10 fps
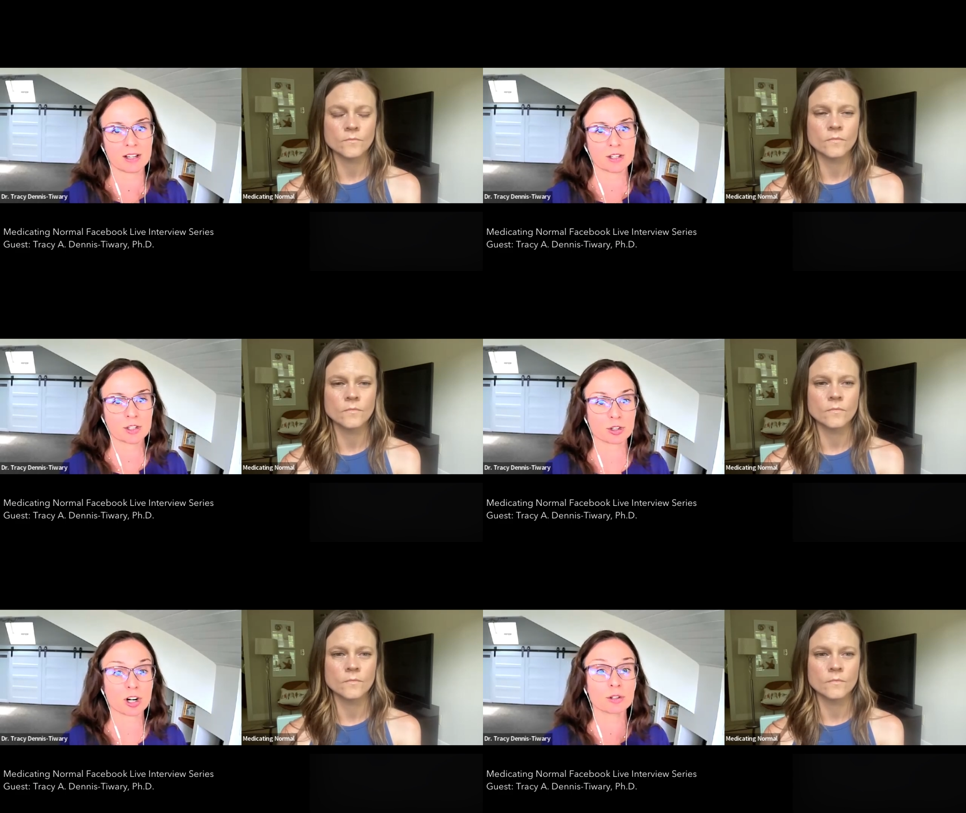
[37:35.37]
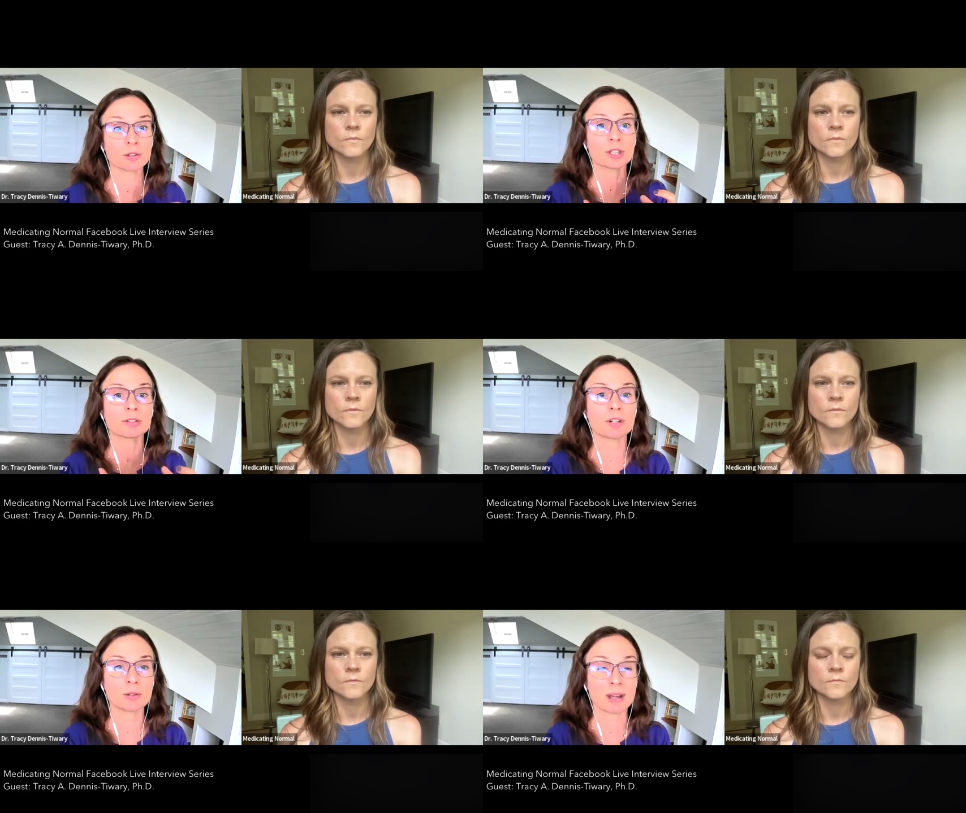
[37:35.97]
Speaker 1: struggle
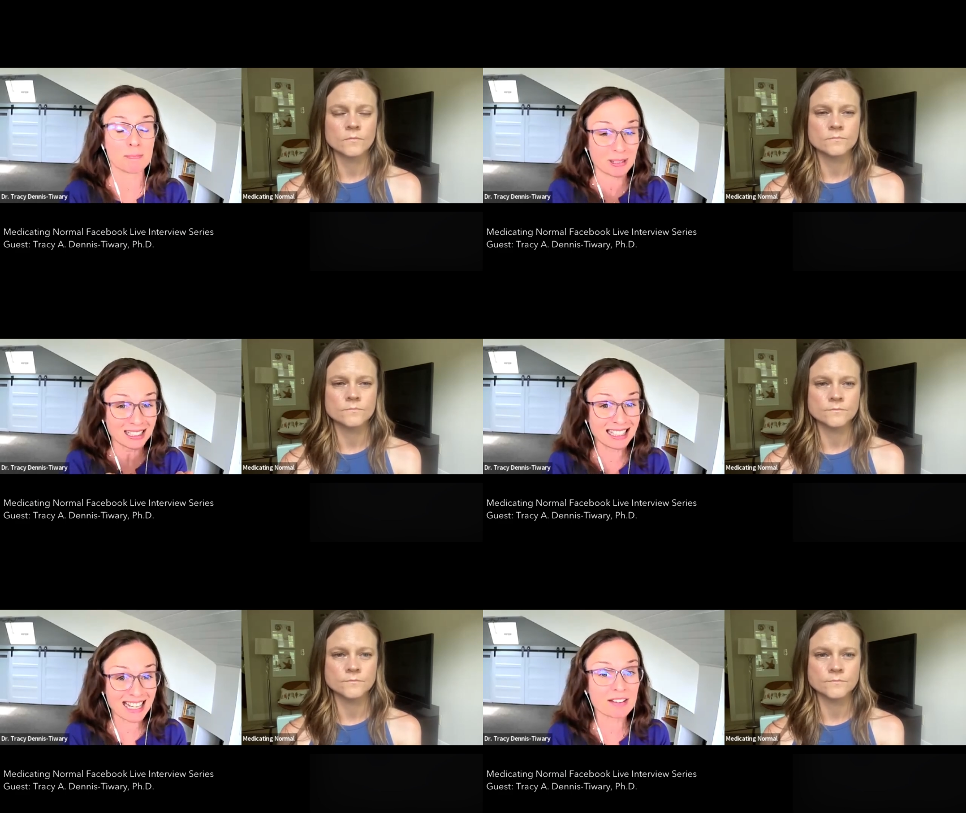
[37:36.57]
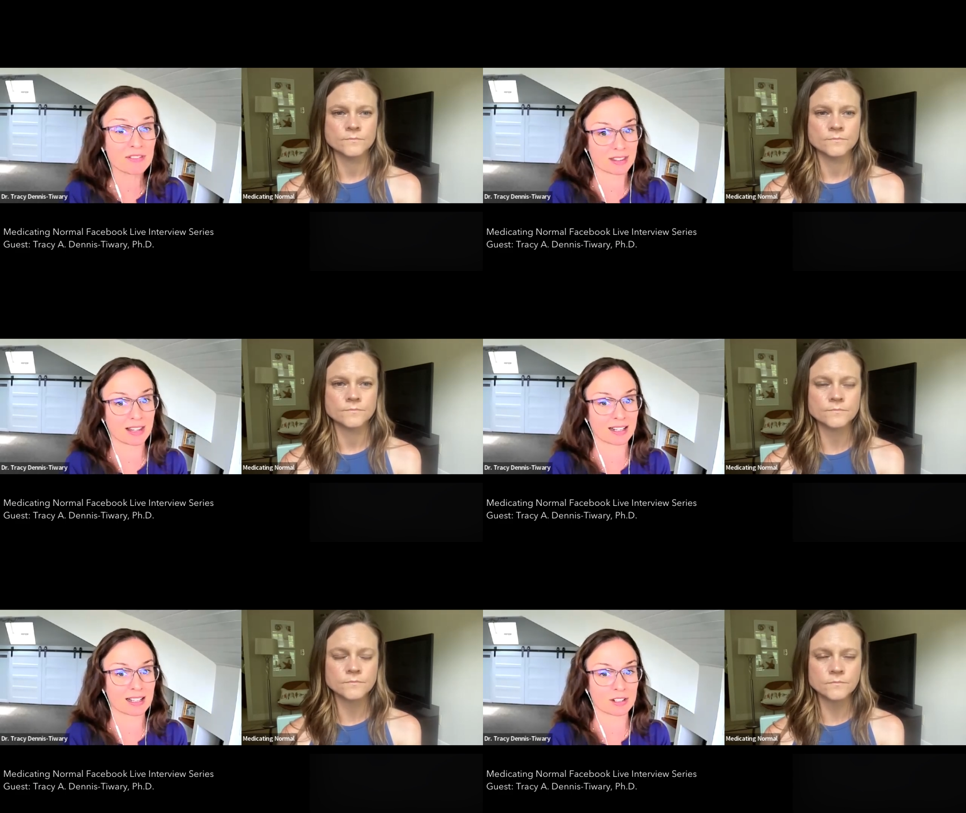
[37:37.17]
through and believe that they
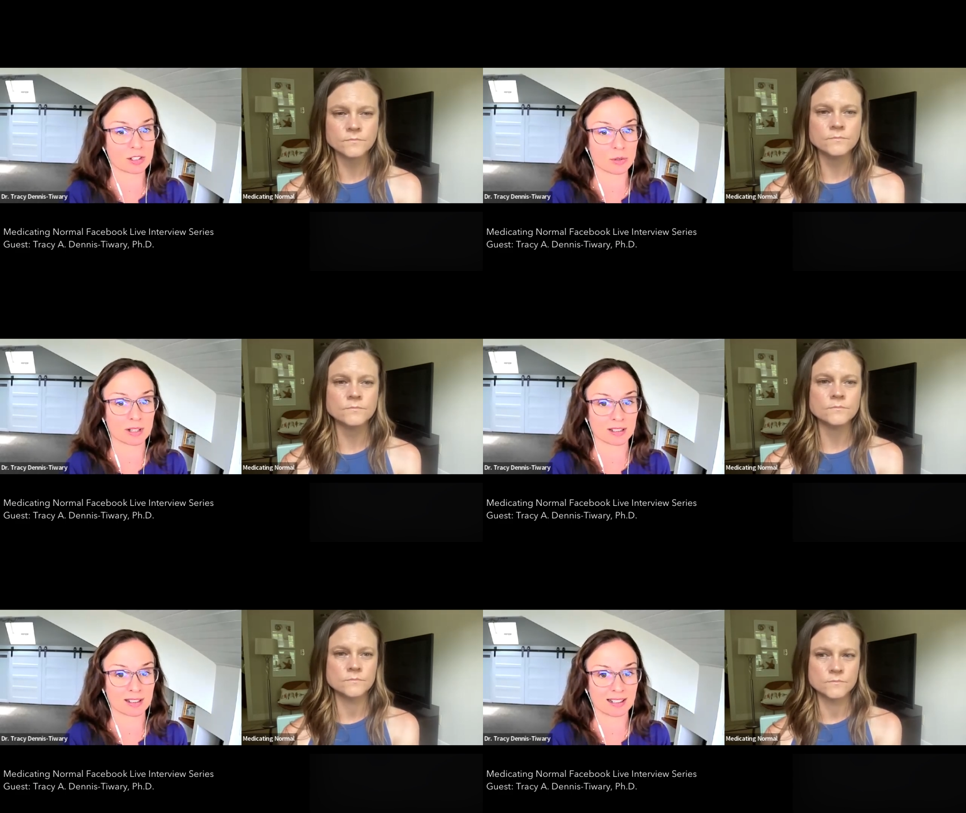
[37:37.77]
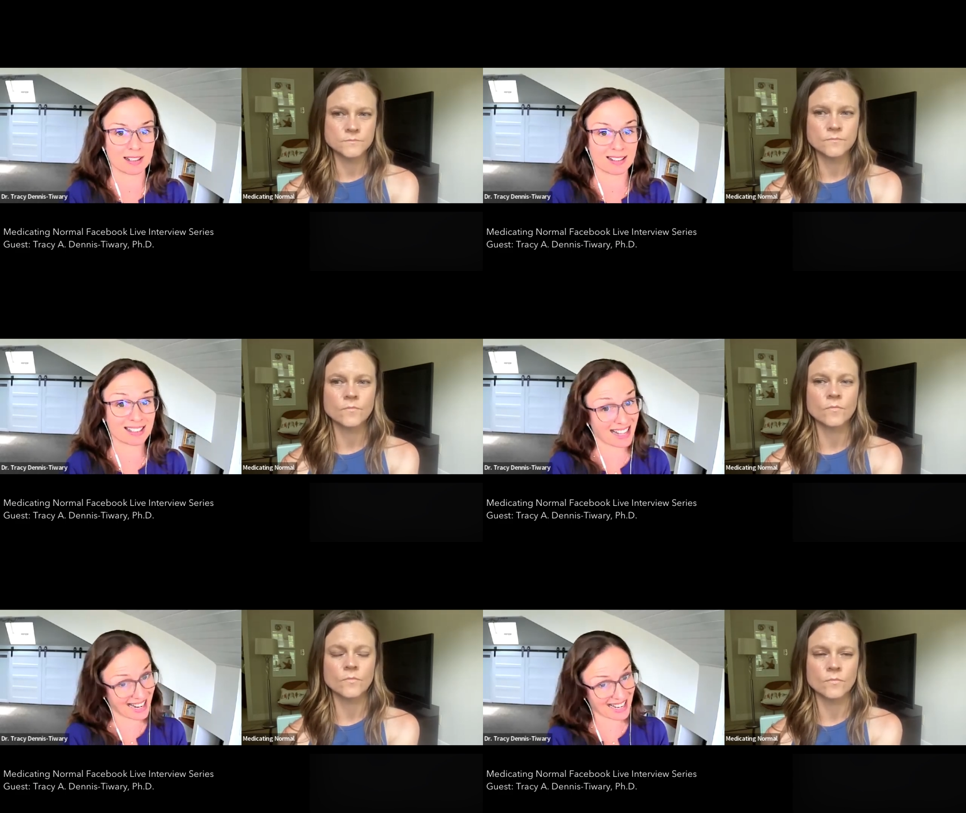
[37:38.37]
can do it, that
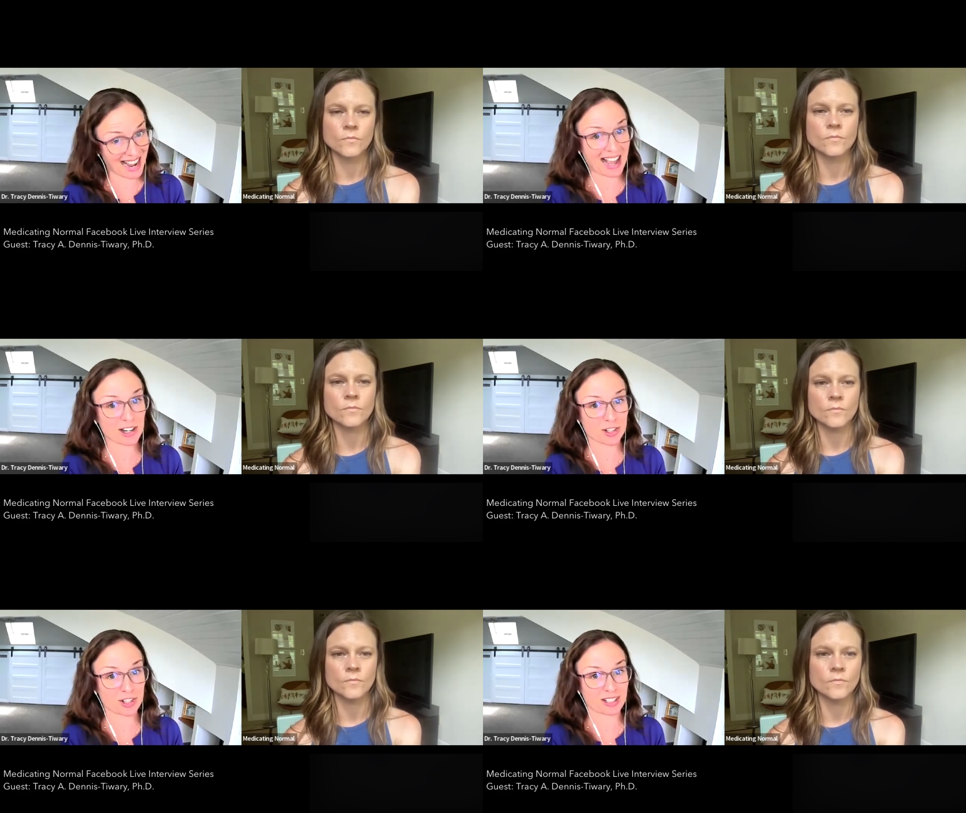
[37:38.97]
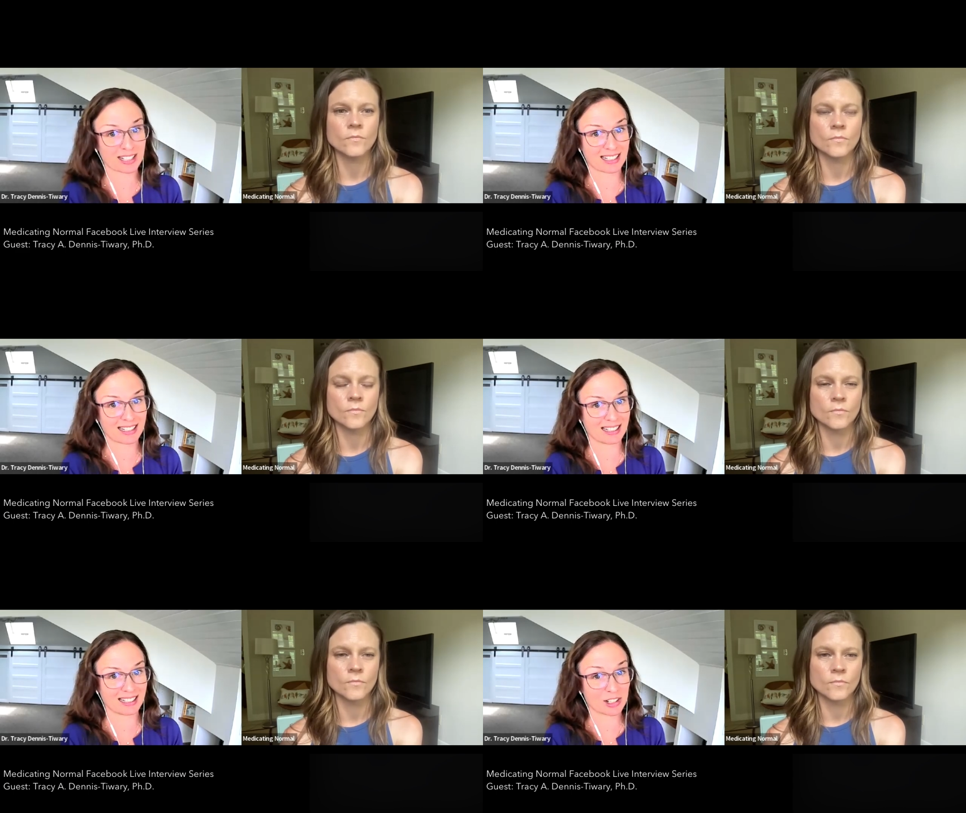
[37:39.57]
they can actually
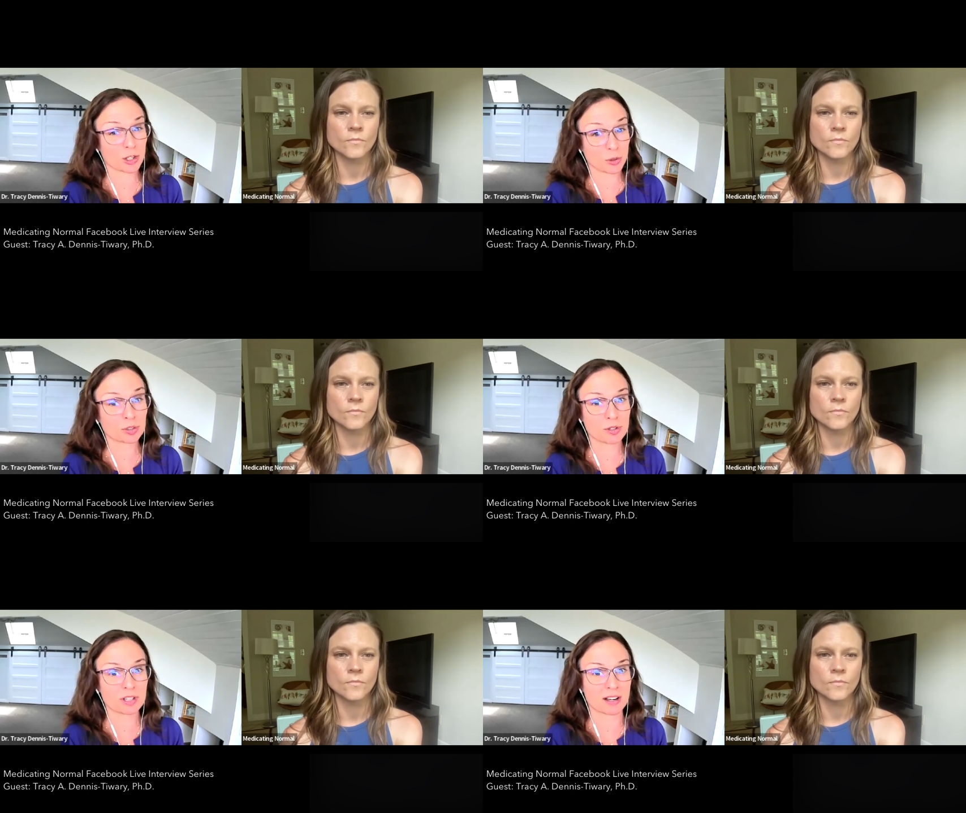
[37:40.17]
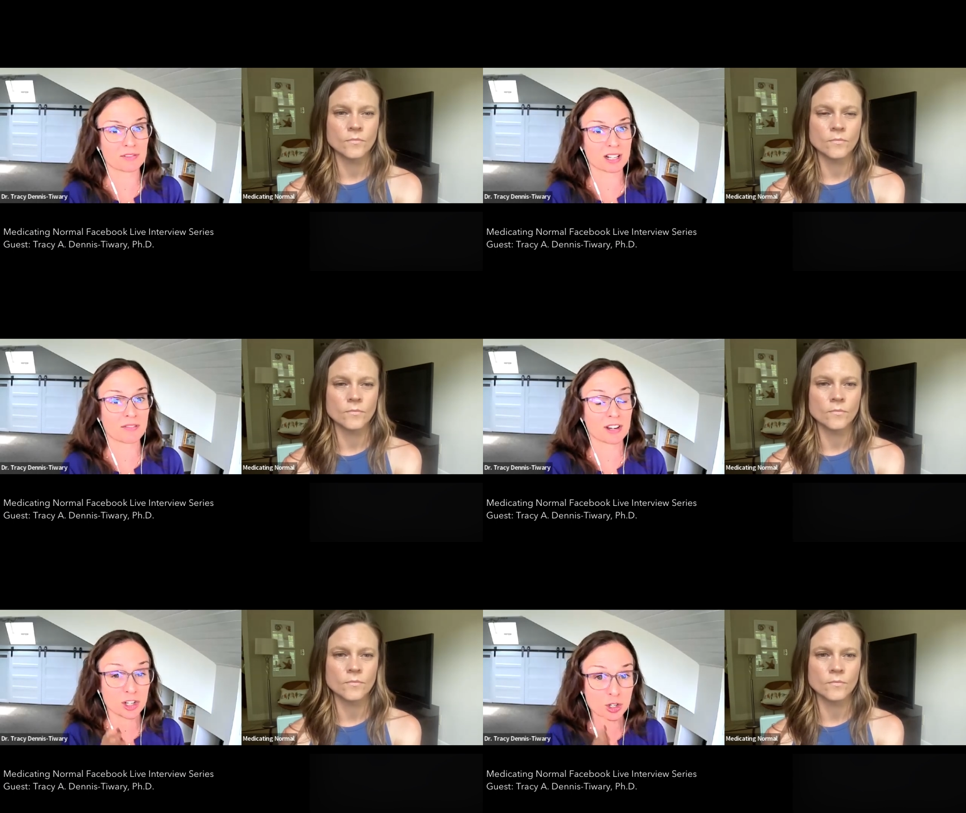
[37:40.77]
go through tough stuff
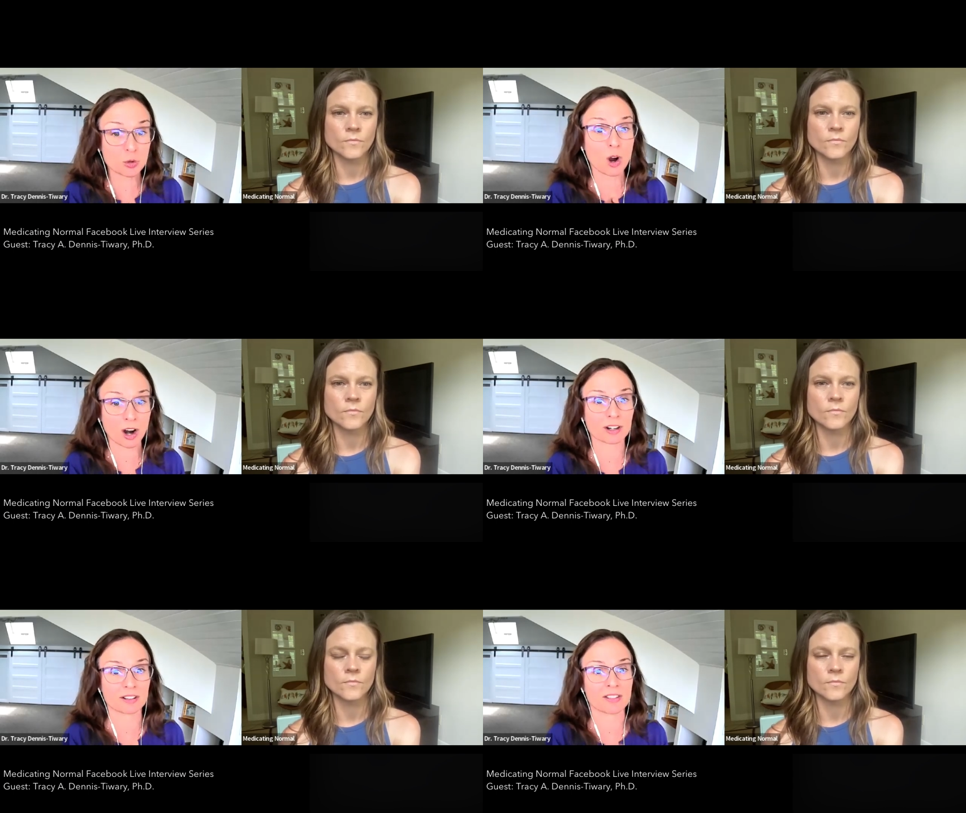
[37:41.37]
and do hard